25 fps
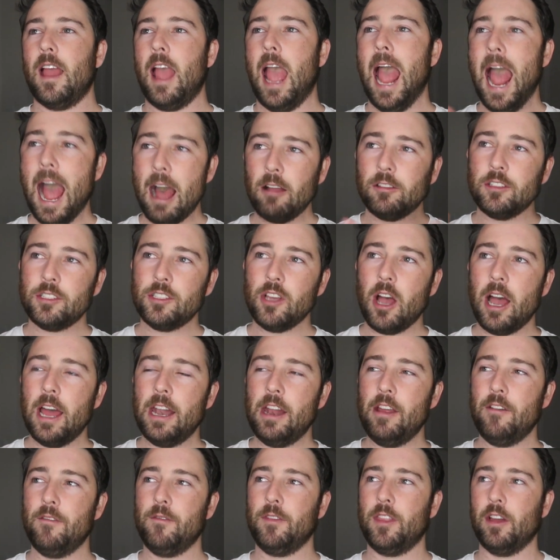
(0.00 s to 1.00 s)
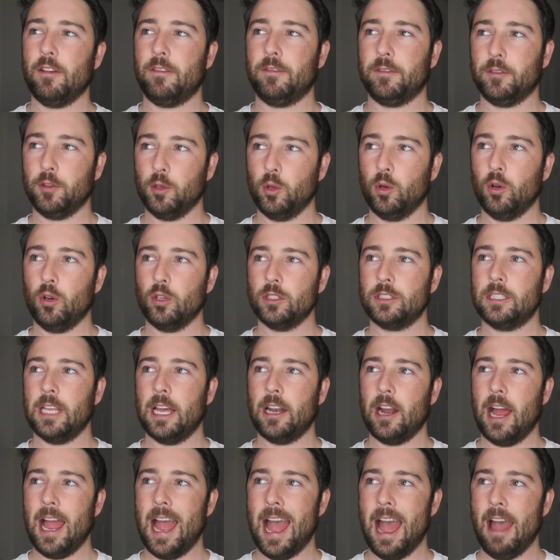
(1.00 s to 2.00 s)
outside of the flaws that
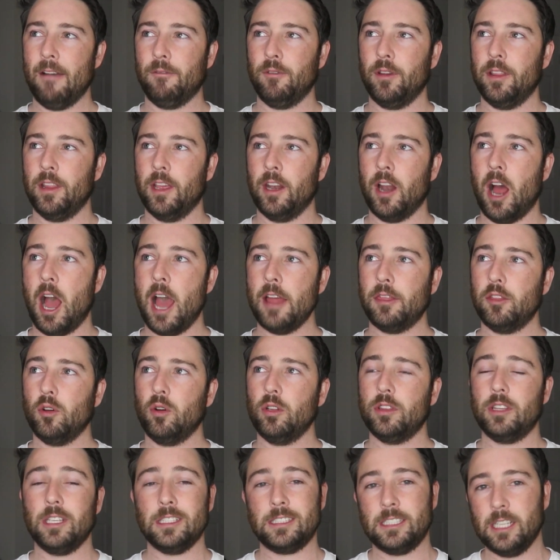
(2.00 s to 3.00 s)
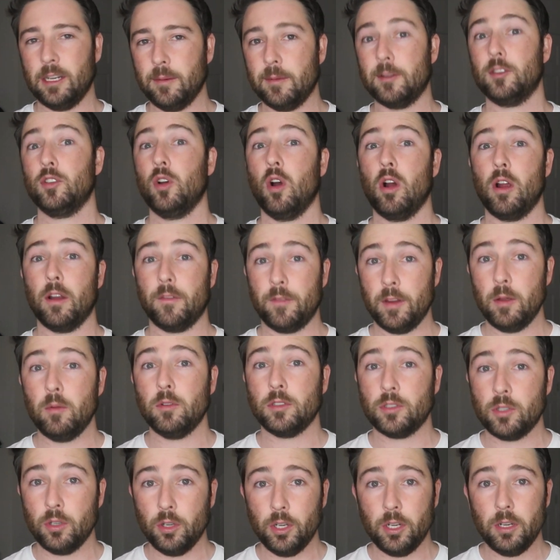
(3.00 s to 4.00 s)
I have with it, I thought the cinematography
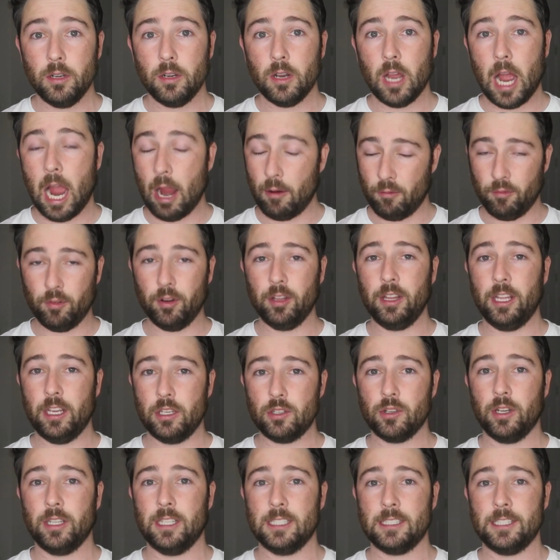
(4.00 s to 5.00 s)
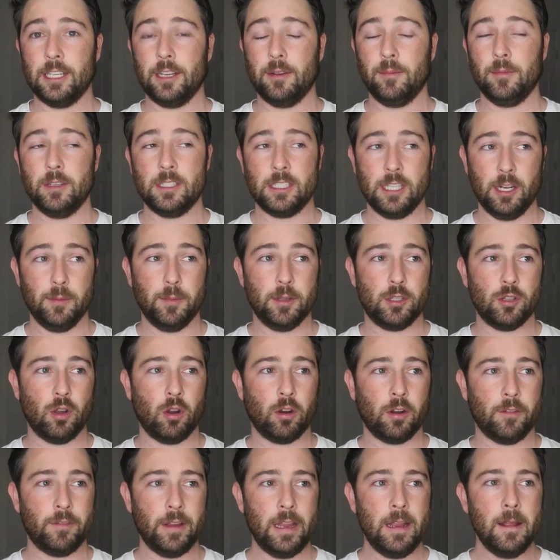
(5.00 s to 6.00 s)
was good. I really enjoyed the cin-
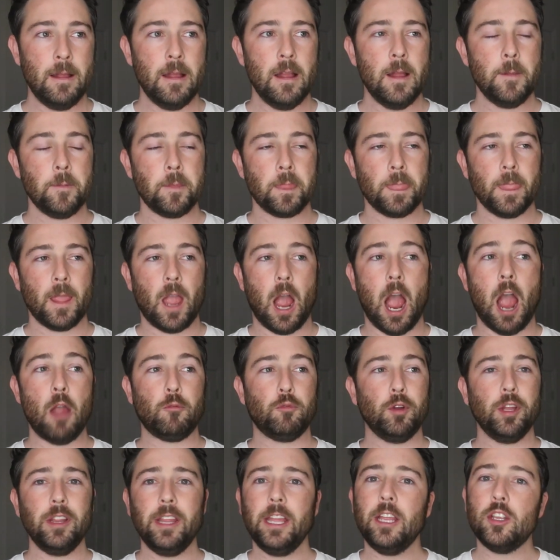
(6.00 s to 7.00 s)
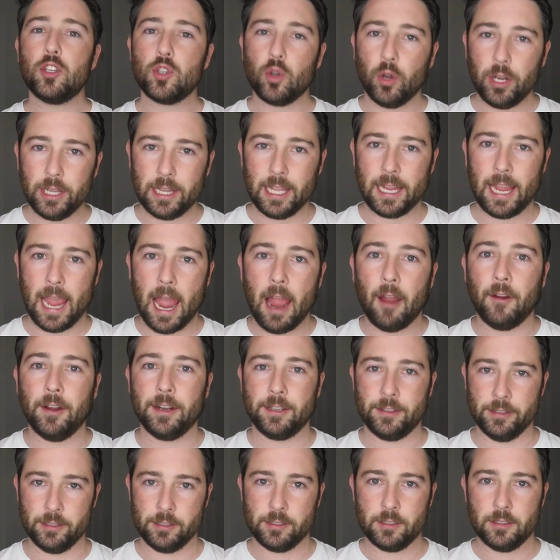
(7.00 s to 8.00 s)
cinematography. I really enjoyed the
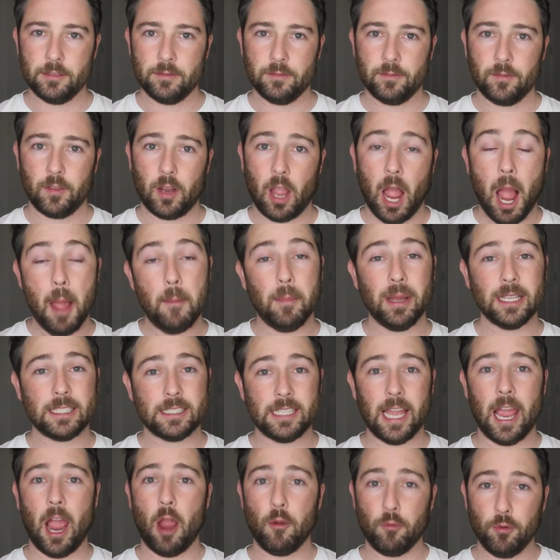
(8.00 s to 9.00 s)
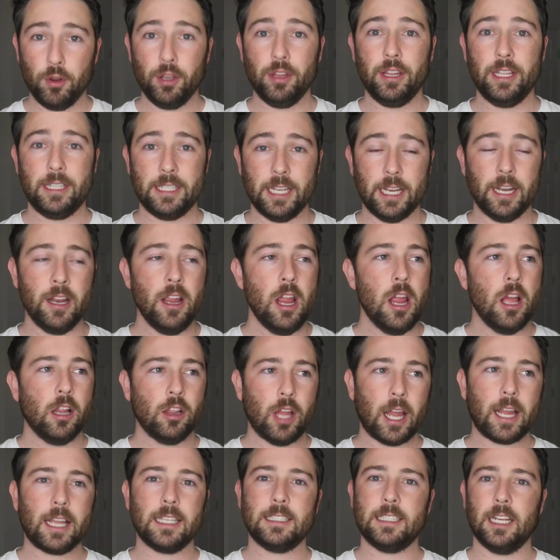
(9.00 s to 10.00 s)
characters. I must say, I really did.
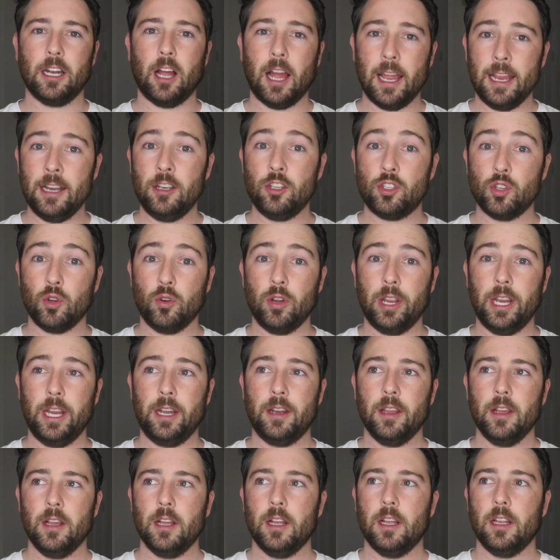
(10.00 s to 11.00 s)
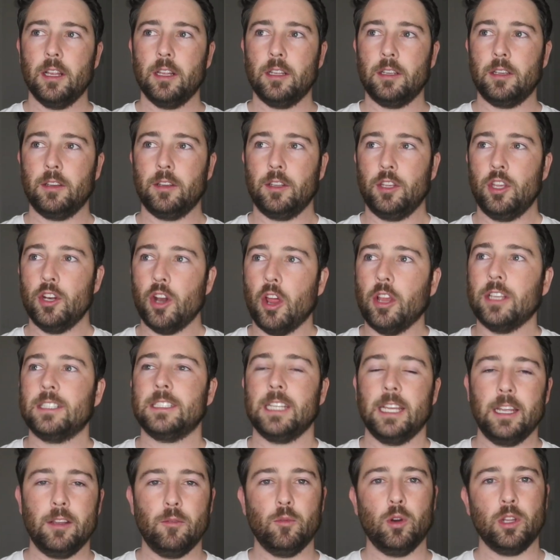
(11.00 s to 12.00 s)
Like I said, I enjoyed, you know,
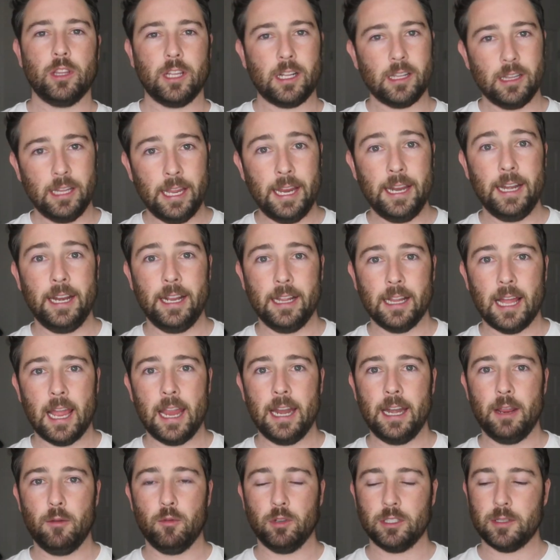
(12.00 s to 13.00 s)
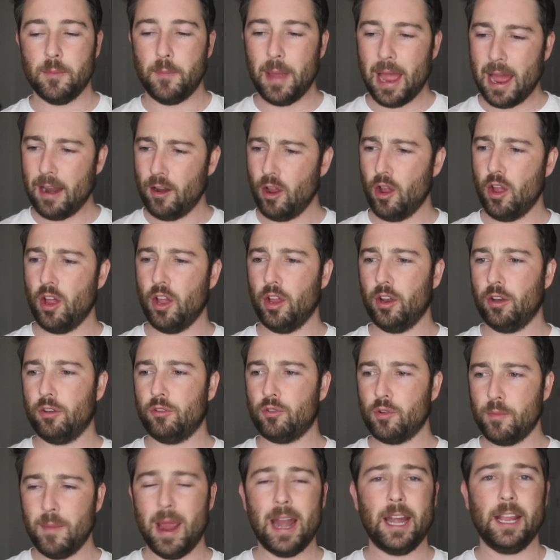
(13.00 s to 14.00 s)
seeing what the cleaning lady was about, her
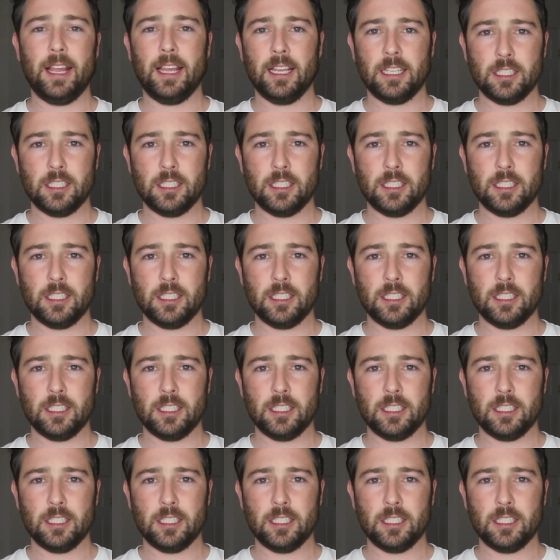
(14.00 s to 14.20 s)
traumatic